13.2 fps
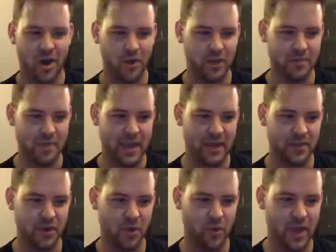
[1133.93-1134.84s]
really
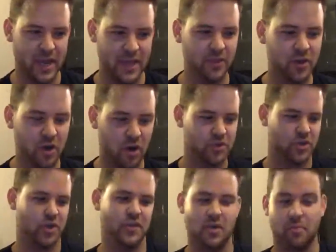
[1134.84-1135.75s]
making their way, and the
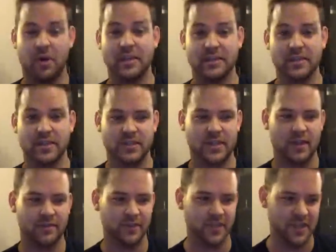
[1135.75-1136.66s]
culture and their presence is
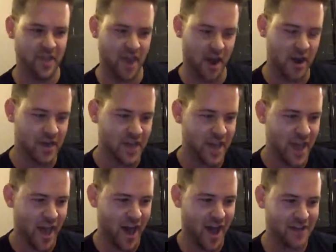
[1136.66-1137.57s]
definitely there.
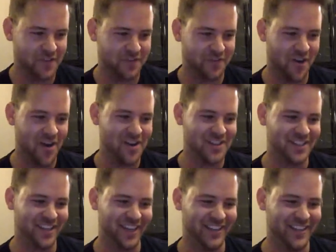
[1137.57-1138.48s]
As far
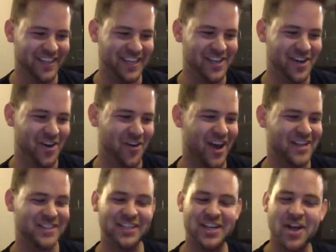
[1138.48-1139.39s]
as the ego
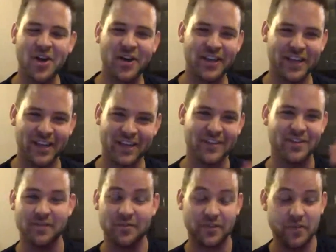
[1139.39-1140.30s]
rush, you know,
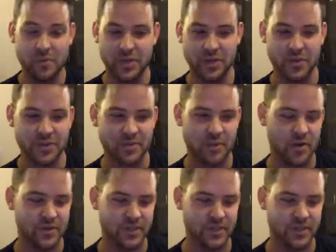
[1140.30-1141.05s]
you've been doing some